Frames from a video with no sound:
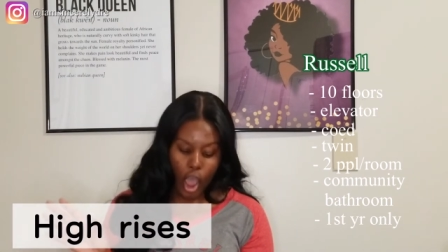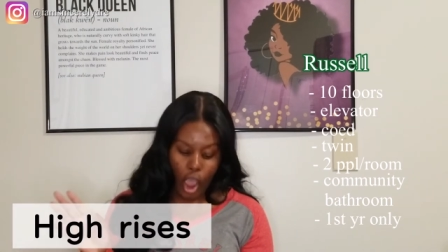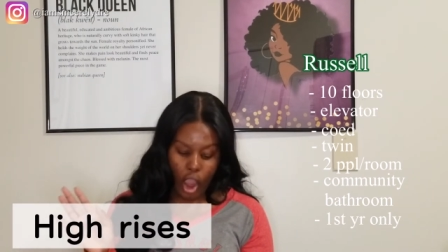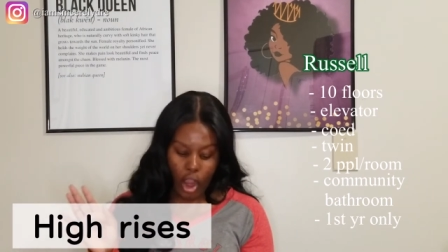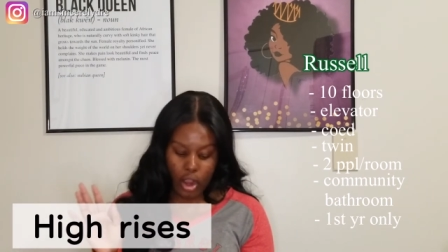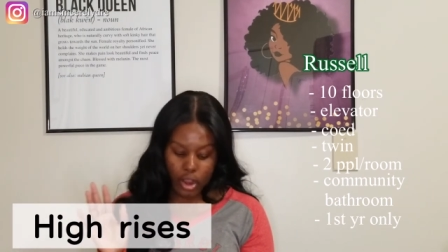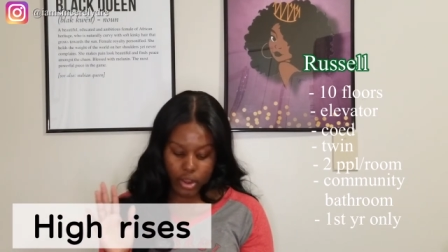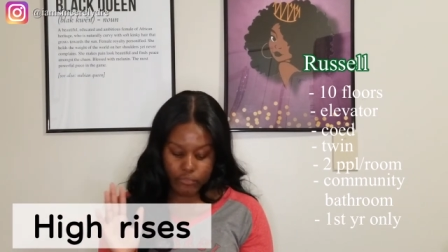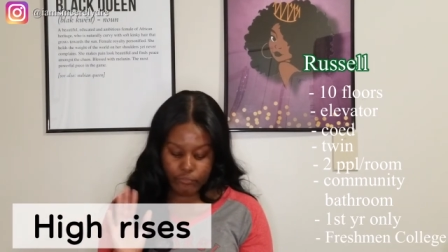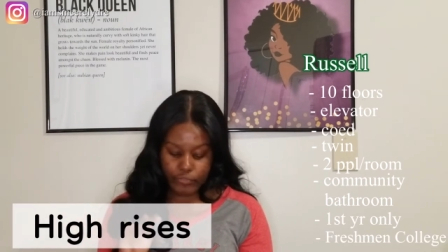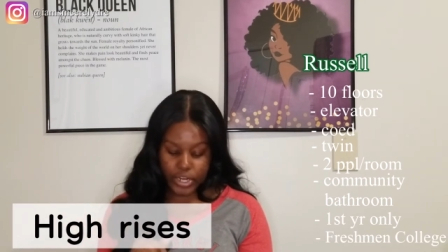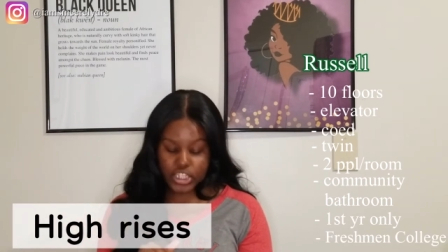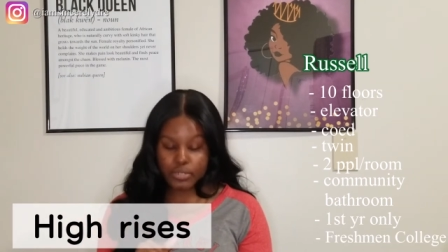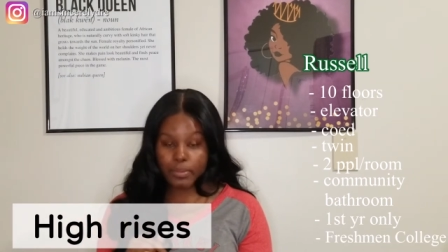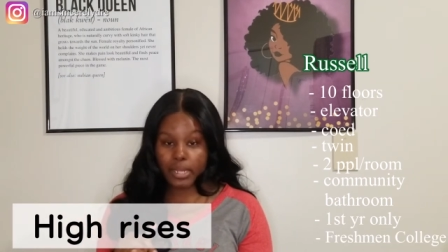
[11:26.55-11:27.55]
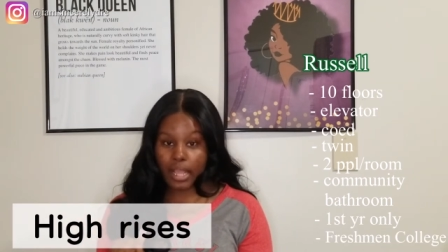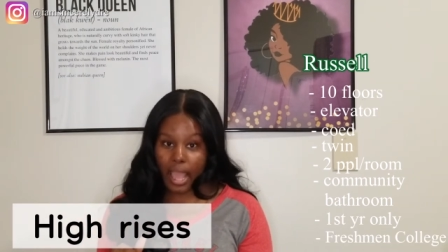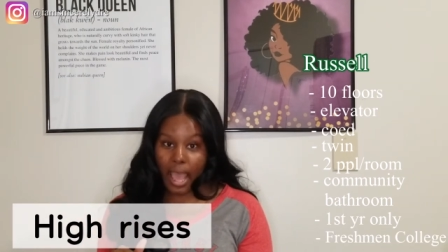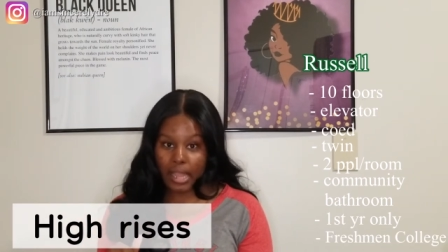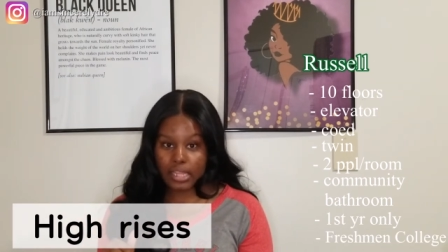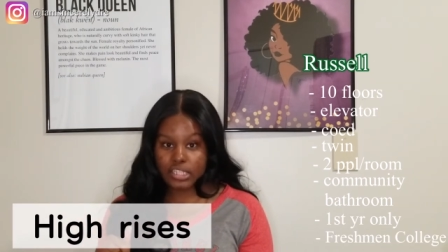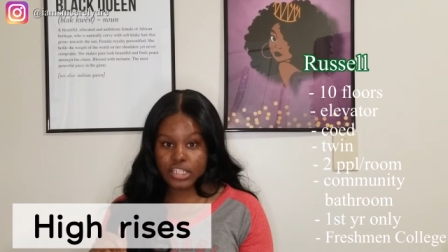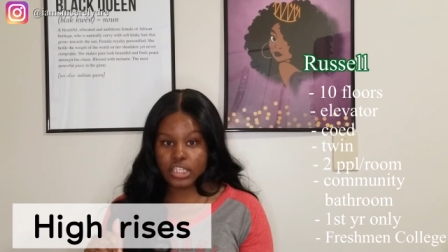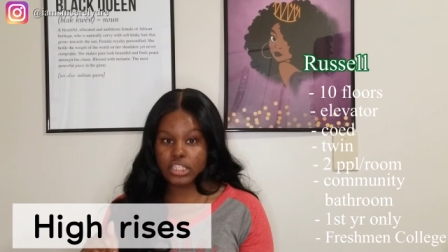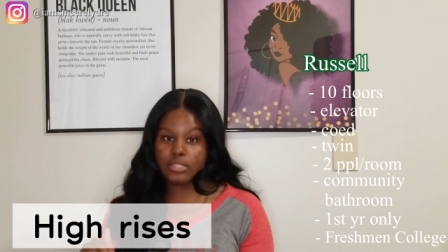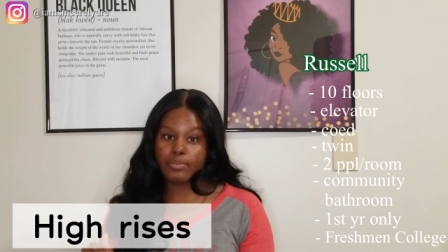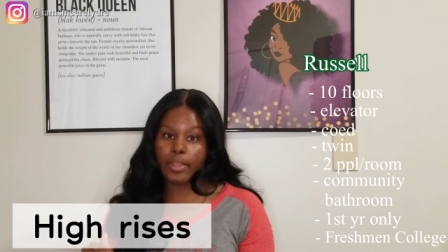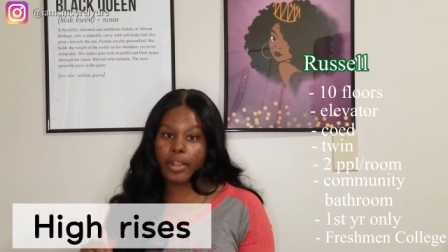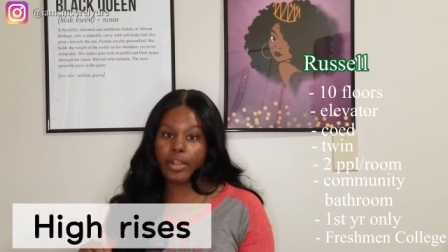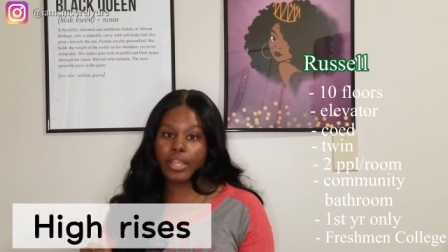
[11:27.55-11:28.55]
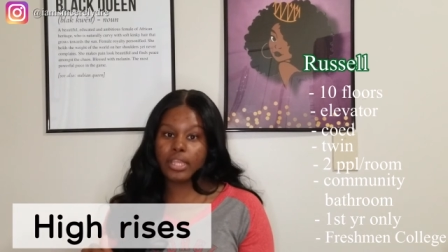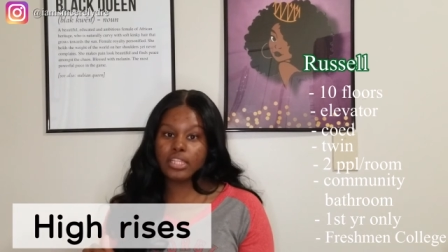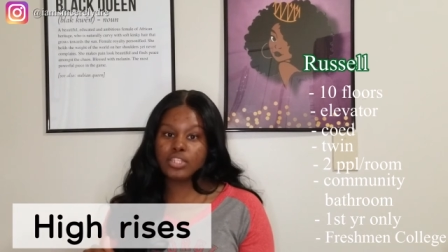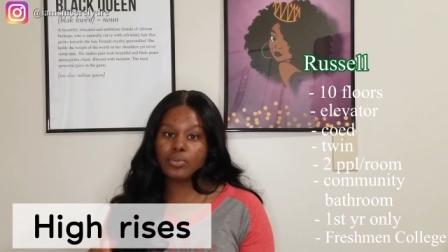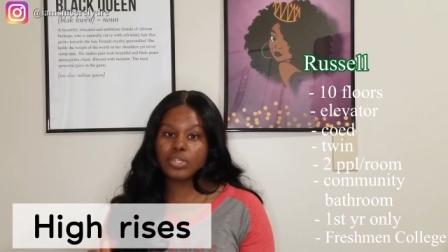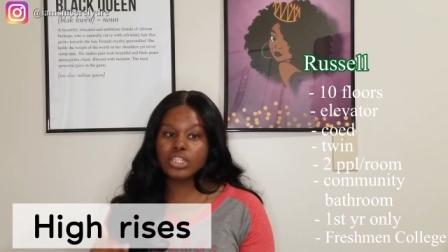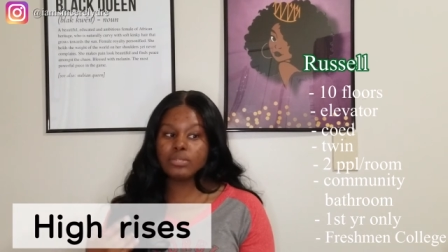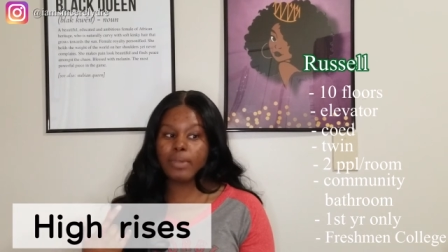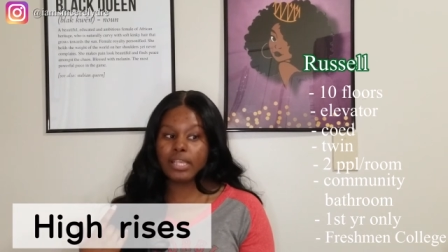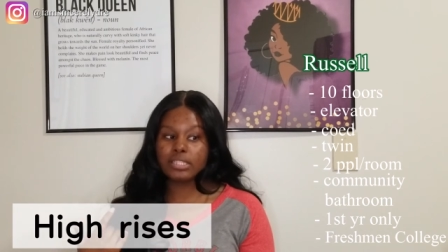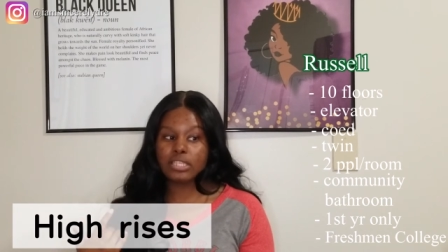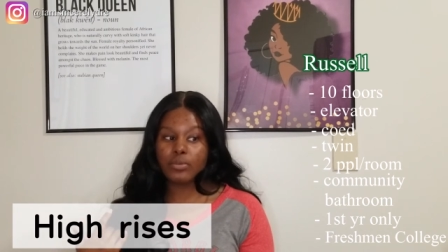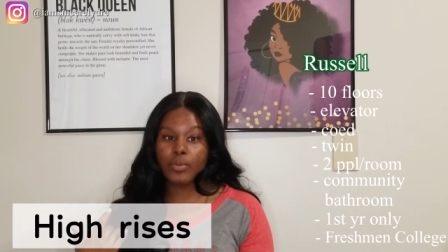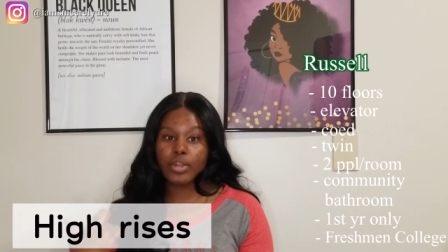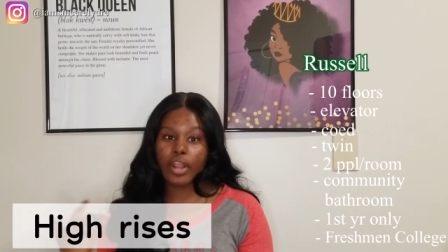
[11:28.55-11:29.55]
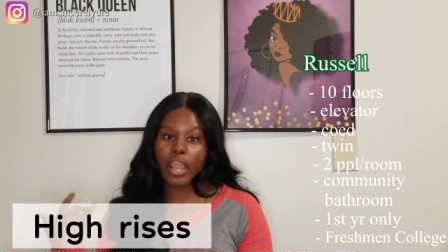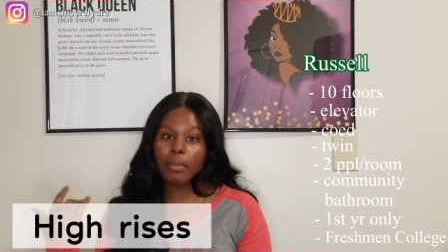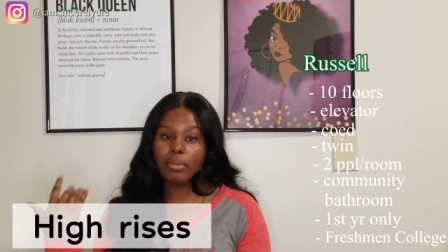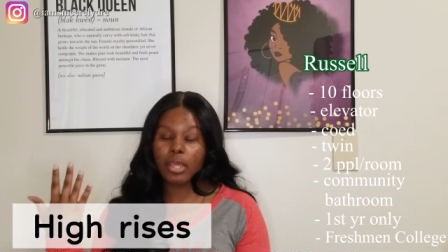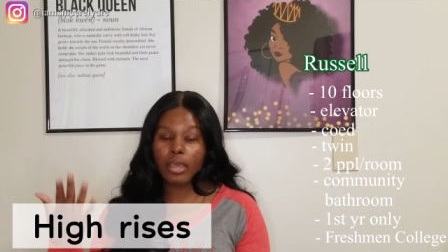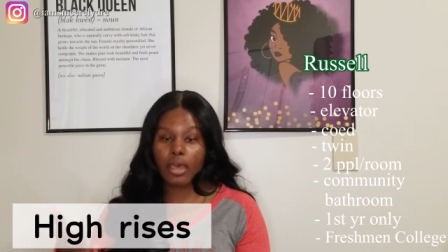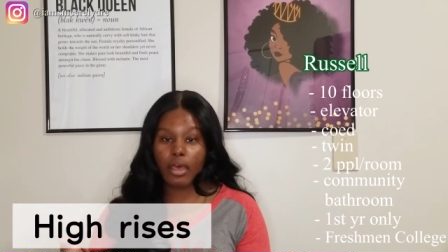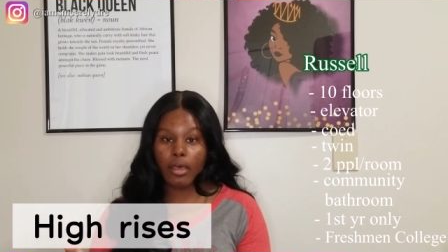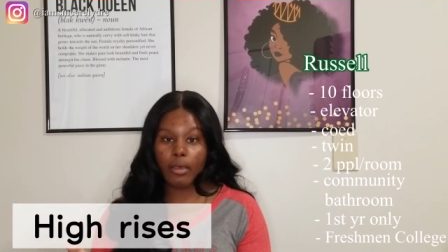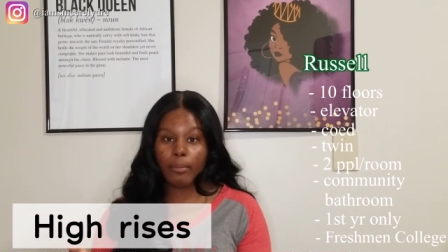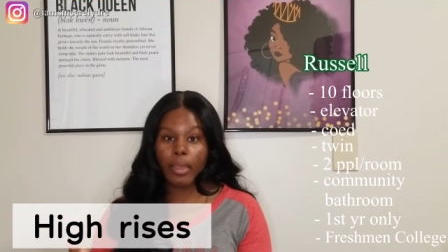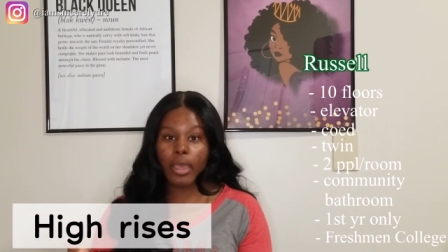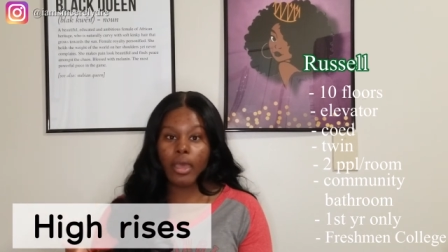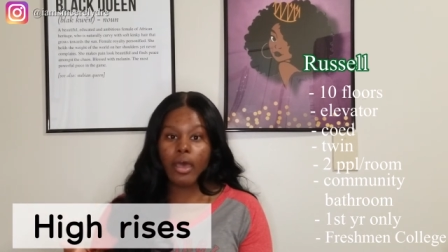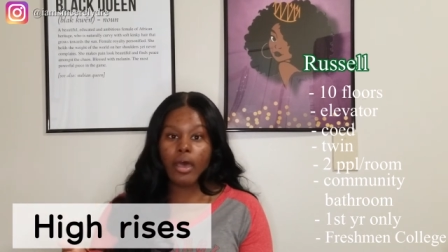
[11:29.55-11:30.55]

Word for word: our freshman college experience, which is basically when you're able to come